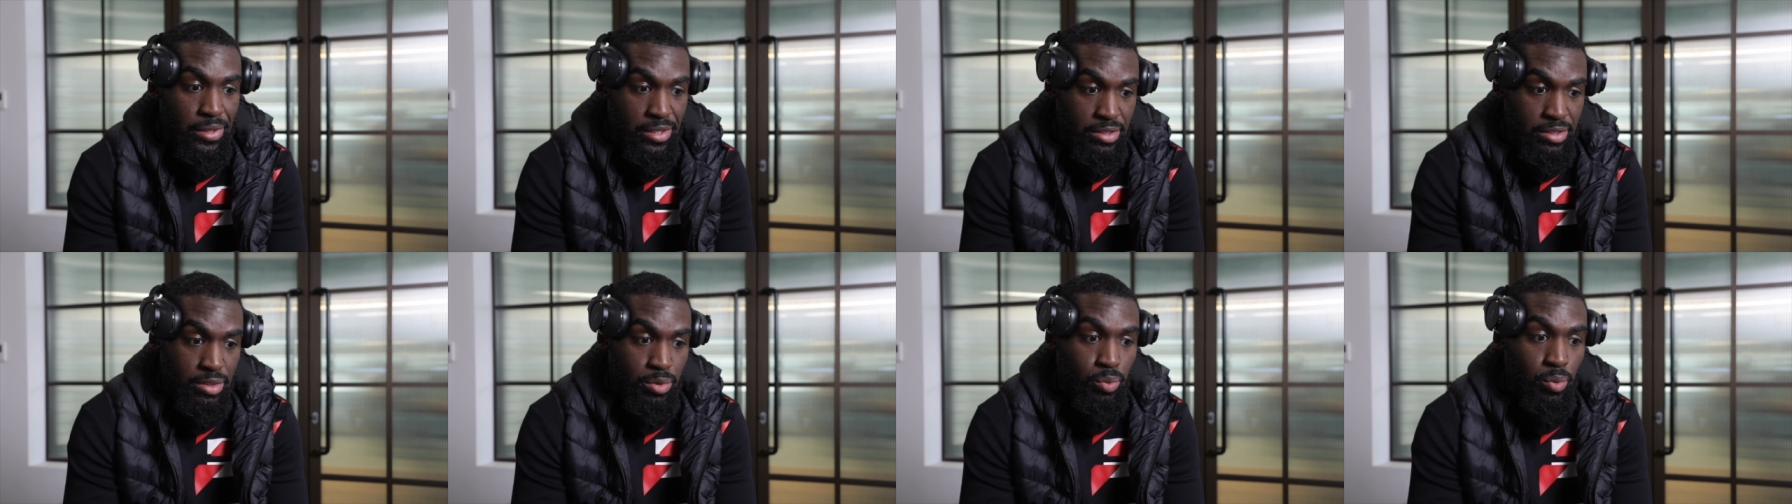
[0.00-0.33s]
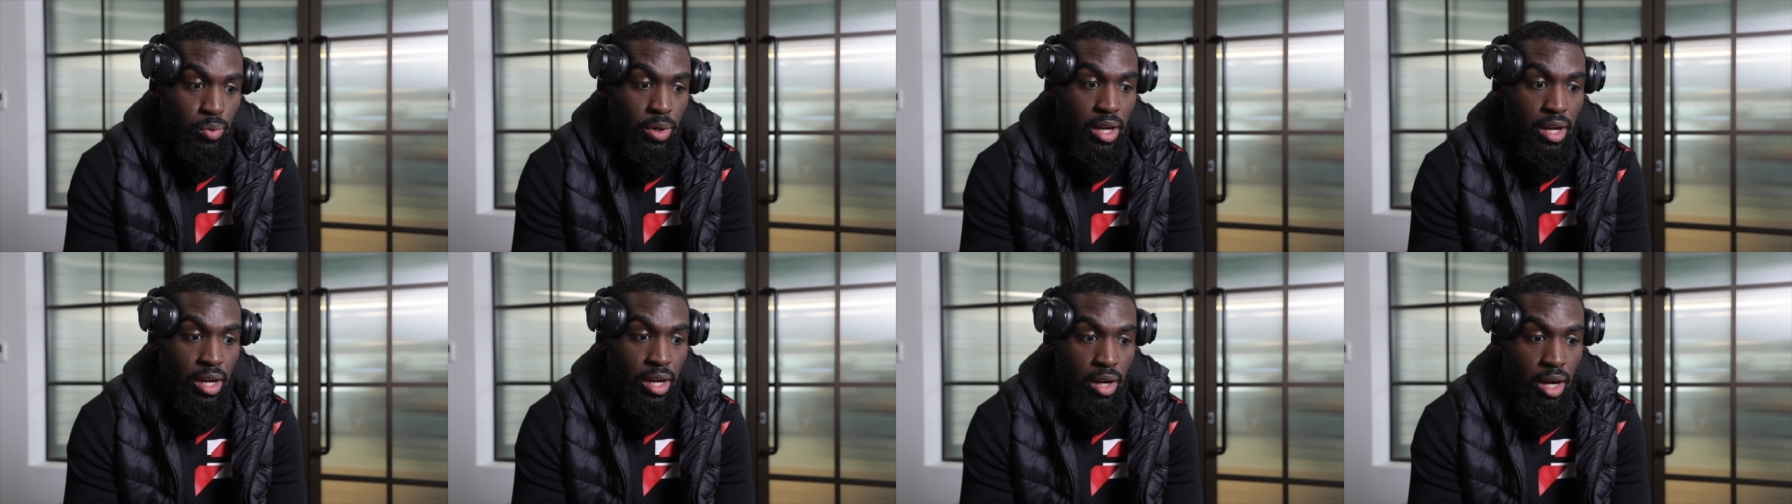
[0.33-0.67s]
as in
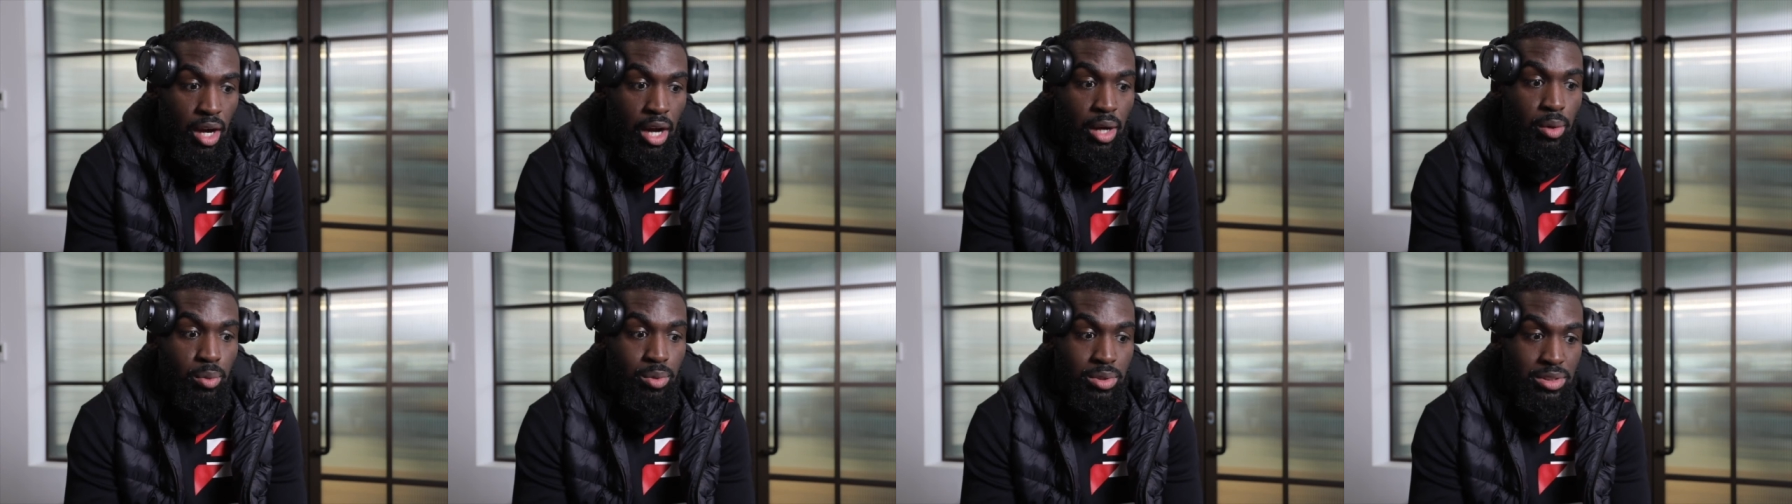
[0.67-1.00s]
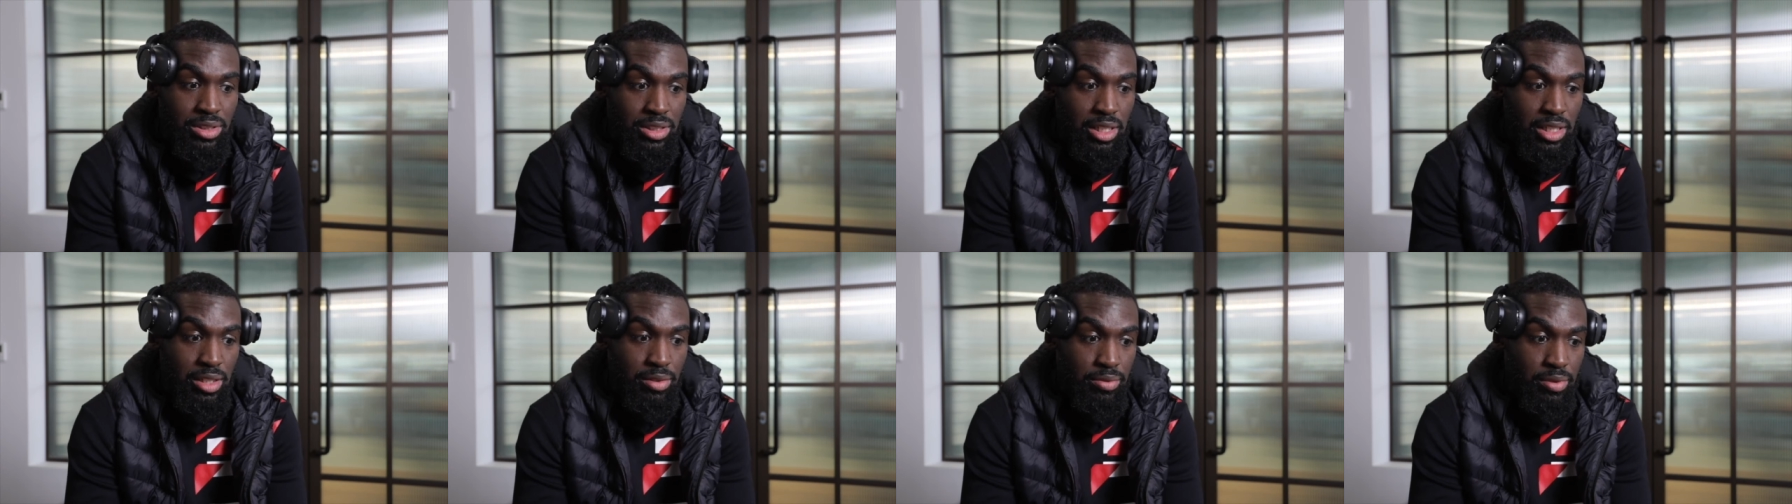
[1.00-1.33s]
where I
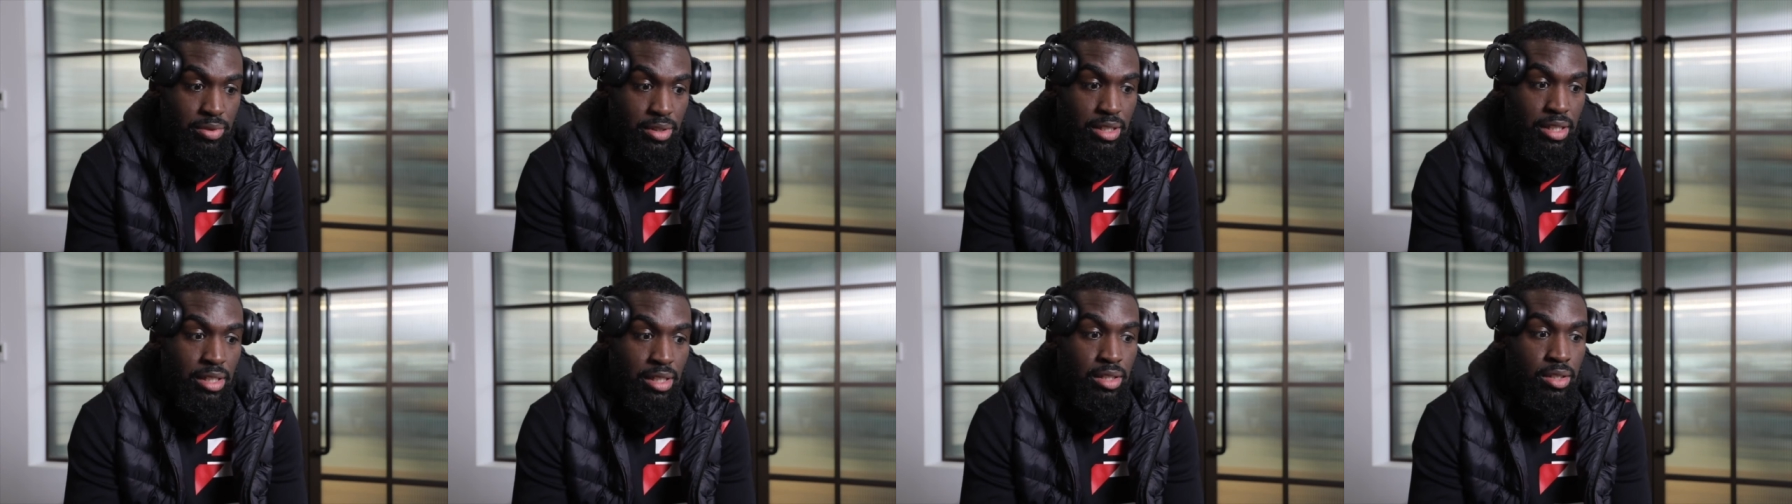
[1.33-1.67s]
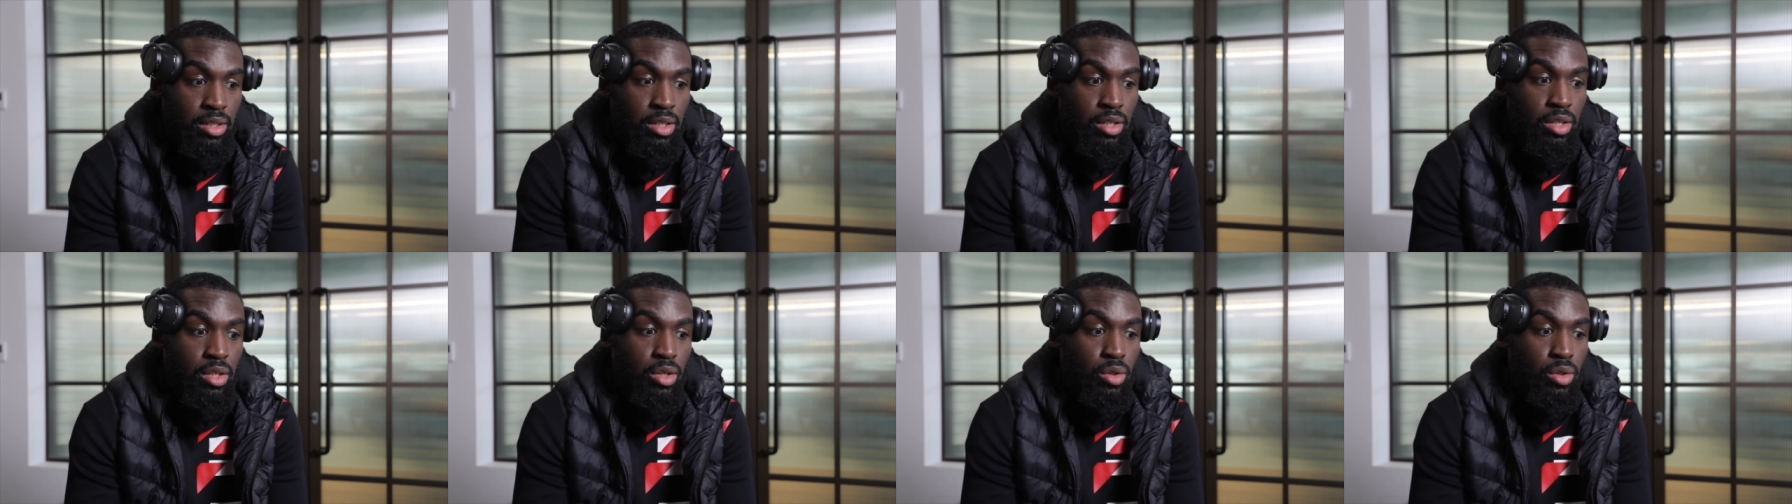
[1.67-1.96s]
was living and